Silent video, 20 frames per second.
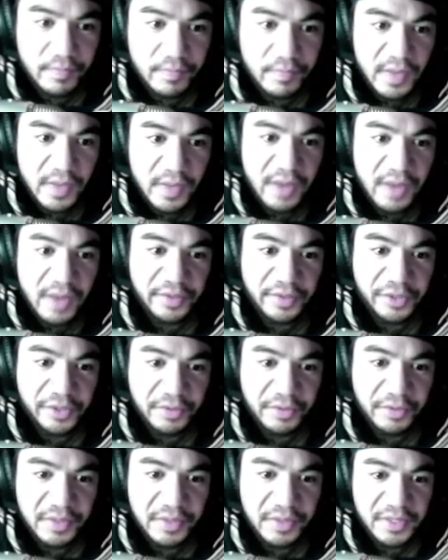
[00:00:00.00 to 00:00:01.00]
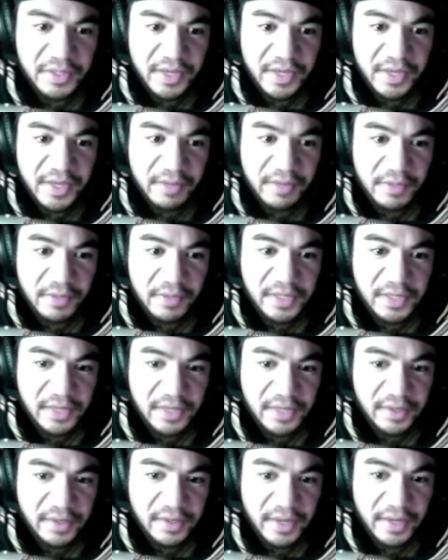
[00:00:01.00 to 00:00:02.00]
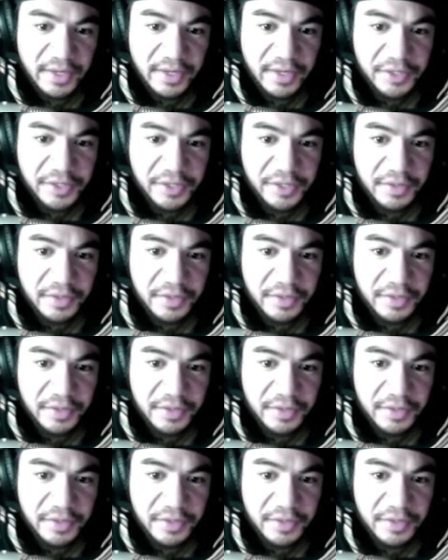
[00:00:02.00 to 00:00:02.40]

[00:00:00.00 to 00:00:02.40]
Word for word: and the children's teeth were set on edge.